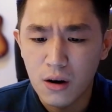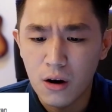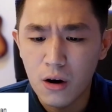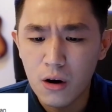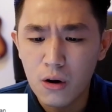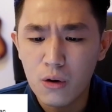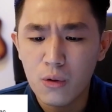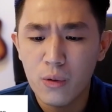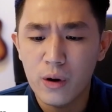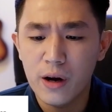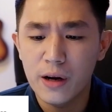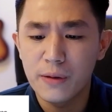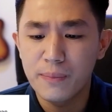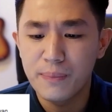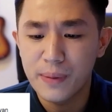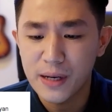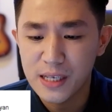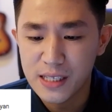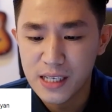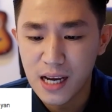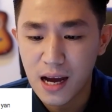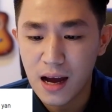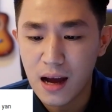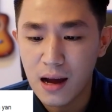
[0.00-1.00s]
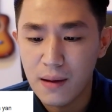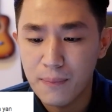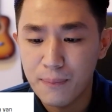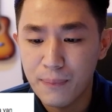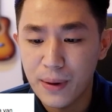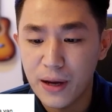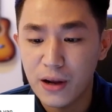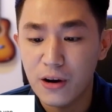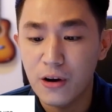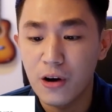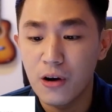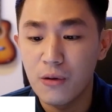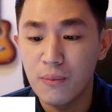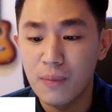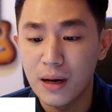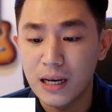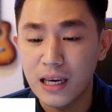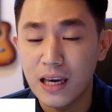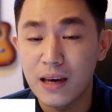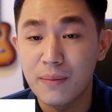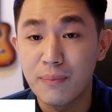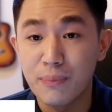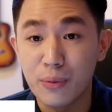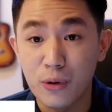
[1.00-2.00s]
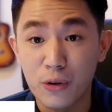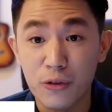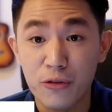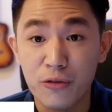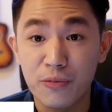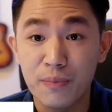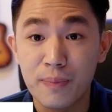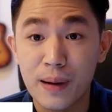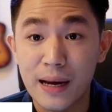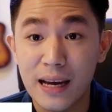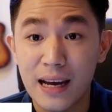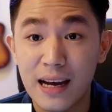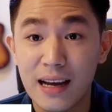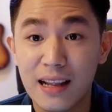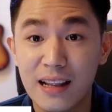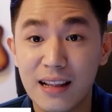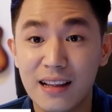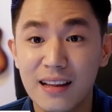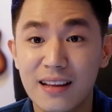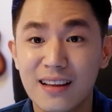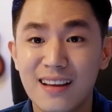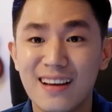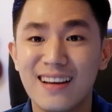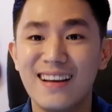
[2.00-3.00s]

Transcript: Awkward pa siya, pero mag-i-improve pa yan.